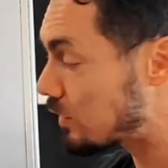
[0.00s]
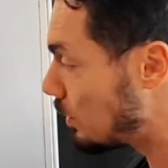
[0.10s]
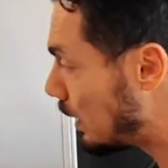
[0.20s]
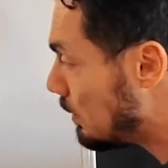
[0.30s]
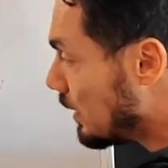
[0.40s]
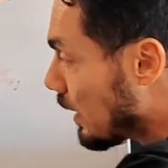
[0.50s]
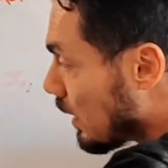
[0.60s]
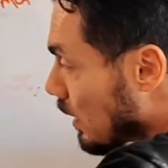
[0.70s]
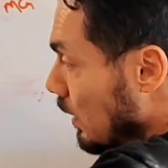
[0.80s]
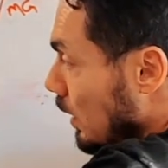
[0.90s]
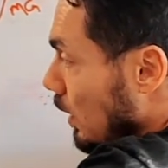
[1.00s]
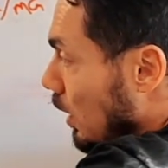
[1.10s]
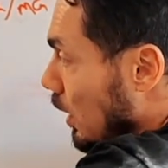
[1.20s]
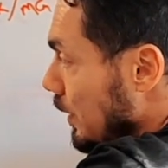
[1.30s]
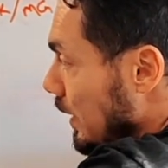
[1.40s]
So maybe they're
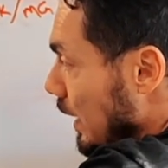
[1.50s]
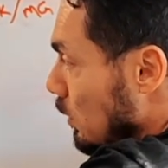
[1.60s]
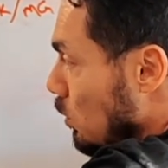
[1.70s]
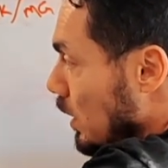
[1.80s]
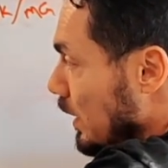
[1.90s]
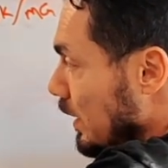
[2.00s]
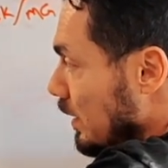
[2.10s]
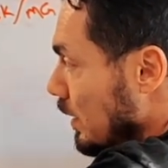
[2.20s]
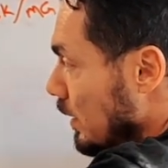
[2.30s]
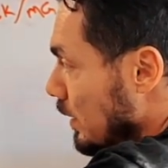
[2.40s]
on day one,